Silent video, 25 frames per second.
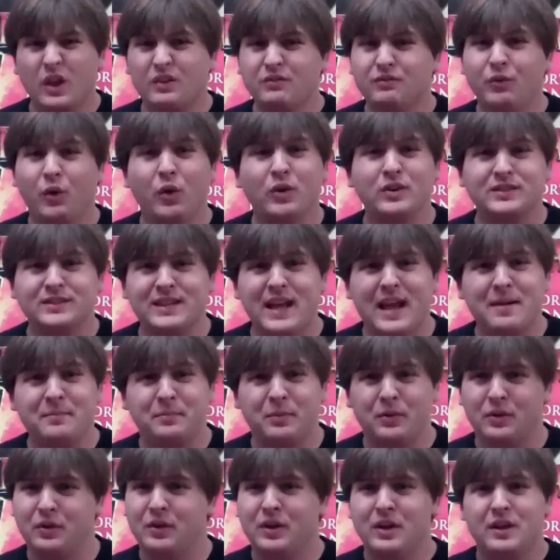For
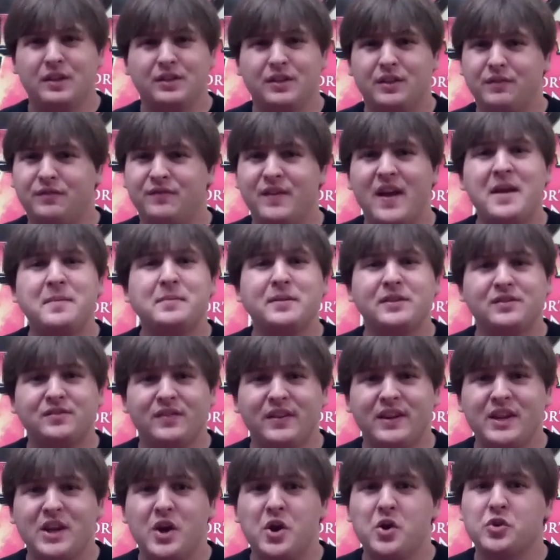example, the famous
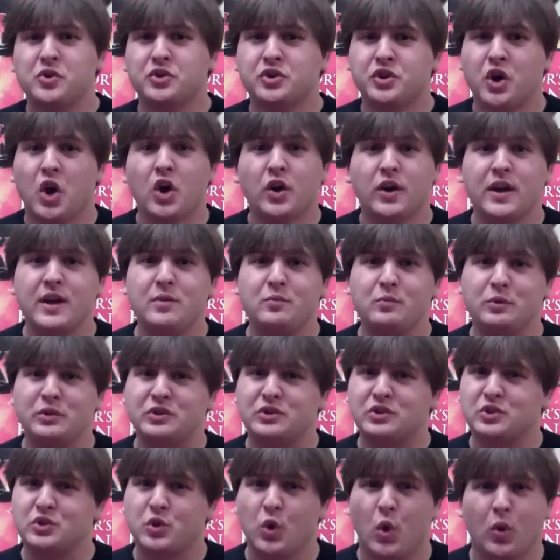video Cooking with
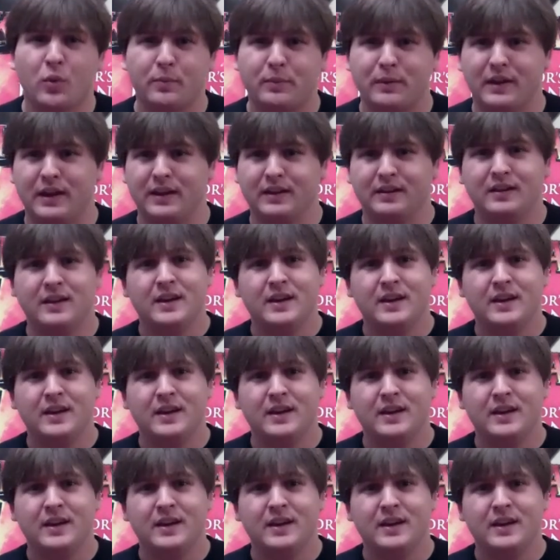Scorpion.